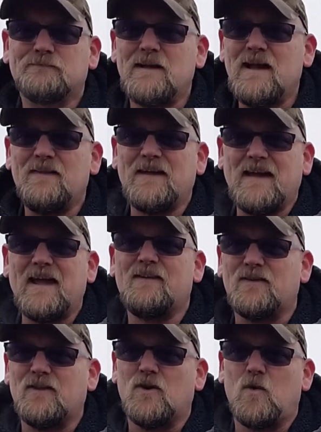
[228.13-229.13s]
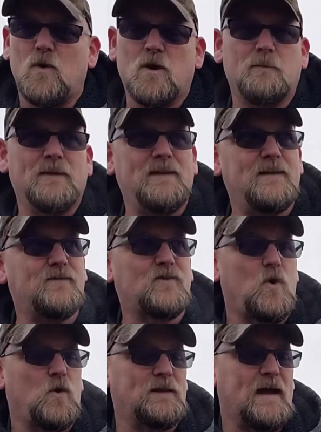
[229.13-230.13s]
yeah, the can's a little warm, but it is
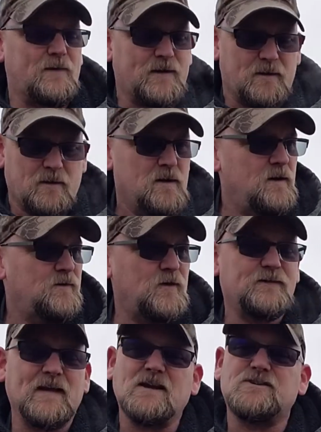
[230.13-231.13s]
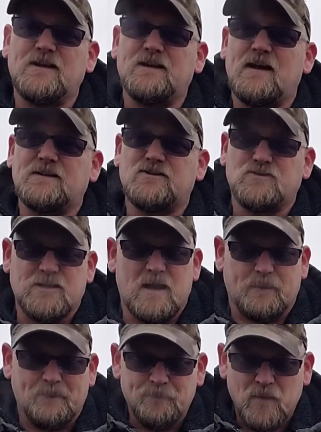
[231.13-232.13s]
cold out here, so it's actually not too
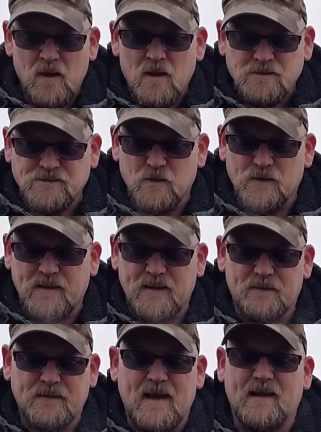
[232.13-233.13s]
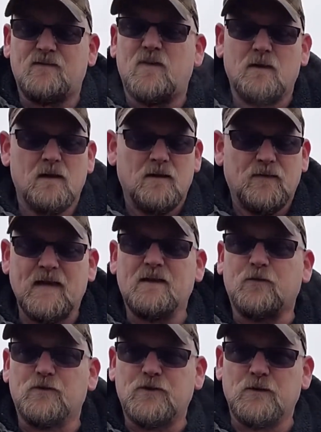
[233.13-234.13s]
shabby. So again, guys,
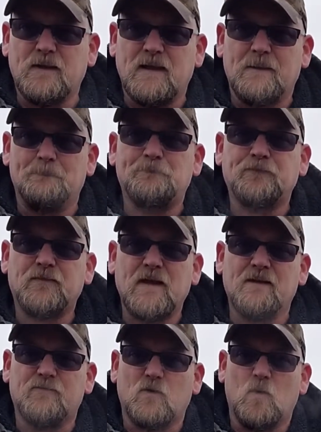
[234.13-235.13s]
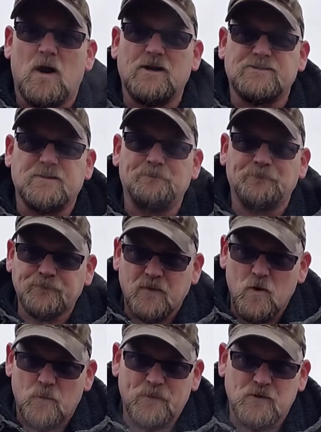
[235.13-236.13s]
thanks for tuning in. Thanks for watching.
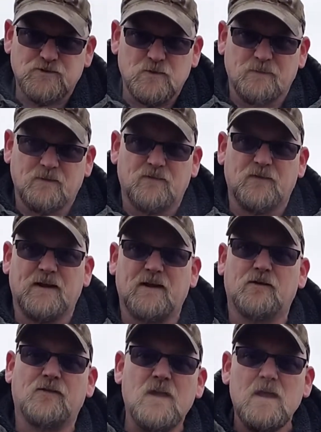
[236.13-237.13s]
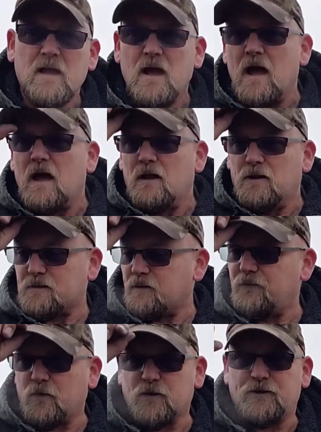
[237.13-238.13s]
Hope you enjoy these videos.
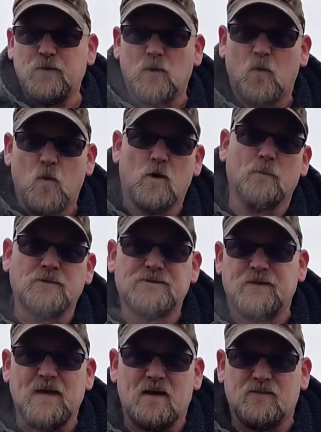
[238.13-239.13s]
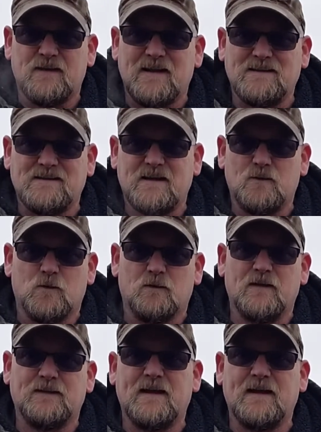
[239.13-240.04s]
Looking forward to a warmer 2018. We're in the